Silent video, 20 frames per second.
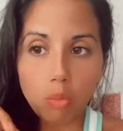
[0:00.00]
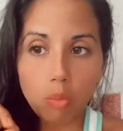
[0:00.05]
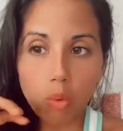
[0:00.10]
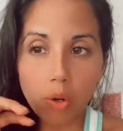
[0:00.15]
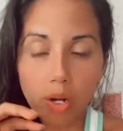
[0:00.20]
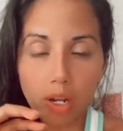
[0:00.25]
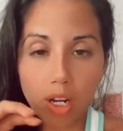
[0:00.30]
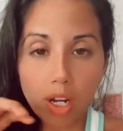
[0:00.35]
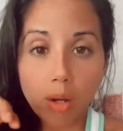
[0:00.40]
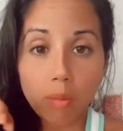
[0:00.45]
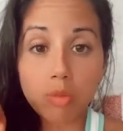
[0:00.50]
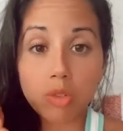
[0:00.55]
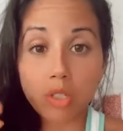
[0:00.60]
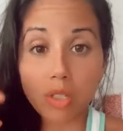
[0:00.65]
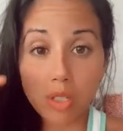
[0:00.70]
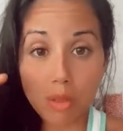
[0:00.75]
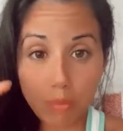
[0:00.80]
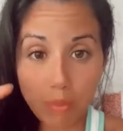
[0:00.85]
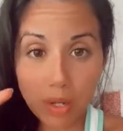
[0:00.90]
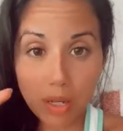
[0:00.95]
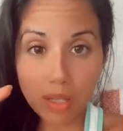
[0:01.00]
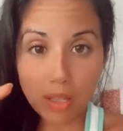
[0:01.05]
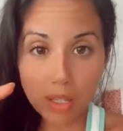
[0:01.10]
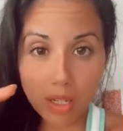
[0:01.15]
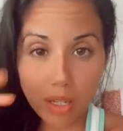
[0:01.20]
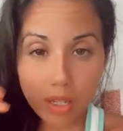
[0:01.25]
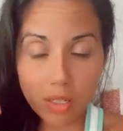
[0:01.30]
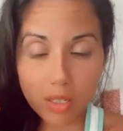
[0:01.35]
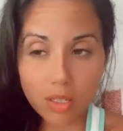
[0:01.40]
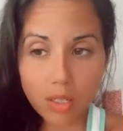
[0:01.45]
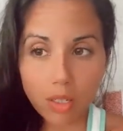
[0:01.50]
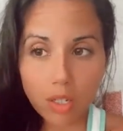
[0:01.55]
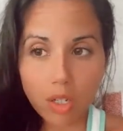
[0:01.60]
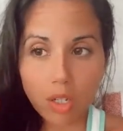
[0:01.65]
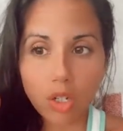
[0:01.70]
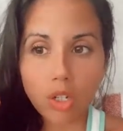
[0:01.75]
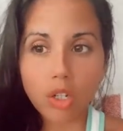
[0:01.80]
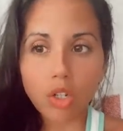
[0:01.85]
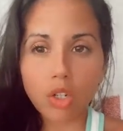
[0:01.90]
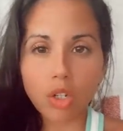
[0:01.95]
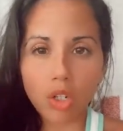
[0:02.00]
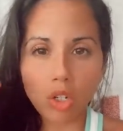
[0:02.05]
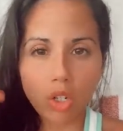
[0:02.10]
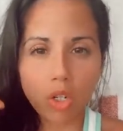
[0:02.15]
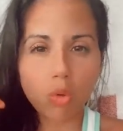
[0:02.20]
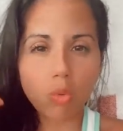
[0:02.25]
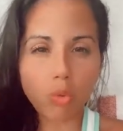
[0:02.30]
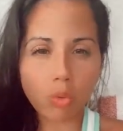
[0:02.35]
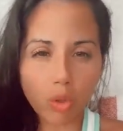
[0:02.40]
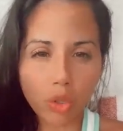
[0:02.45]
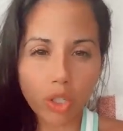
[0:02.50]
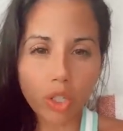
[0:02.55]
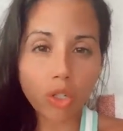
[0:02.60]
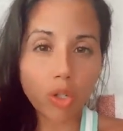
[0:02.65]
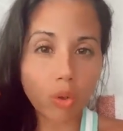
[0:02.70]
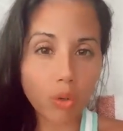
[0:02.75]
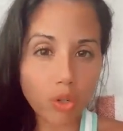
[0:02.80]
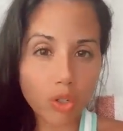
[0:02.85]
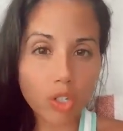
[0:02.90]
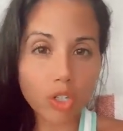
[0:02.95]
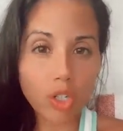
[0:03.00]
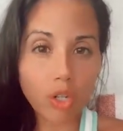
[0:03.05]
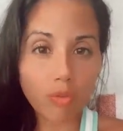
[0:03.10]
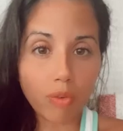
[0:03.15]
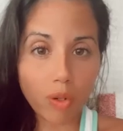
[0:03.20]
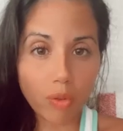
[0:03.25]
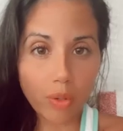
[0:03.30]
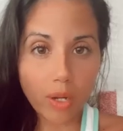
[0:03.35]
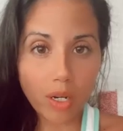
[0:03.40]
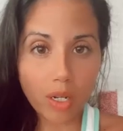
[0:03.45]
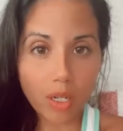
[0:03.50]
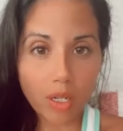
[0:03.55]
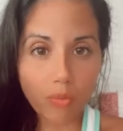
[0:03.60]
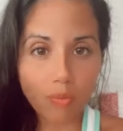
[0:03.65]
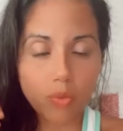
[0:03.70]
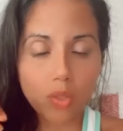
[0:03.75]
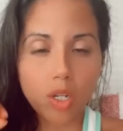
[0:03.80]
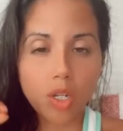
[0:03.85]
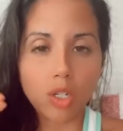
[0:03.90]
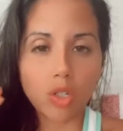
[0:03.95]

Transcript: when it comes to the big things, you're going to really know yourself already.